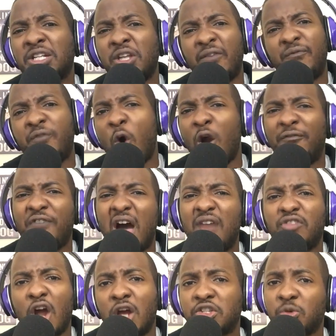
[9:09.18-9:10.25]
actually 4 or
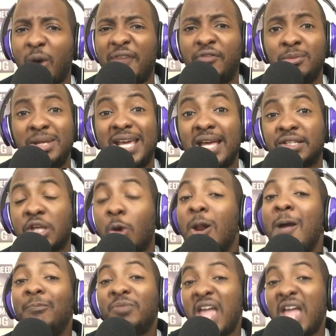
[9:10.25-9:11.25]
5 yards away from the end zone.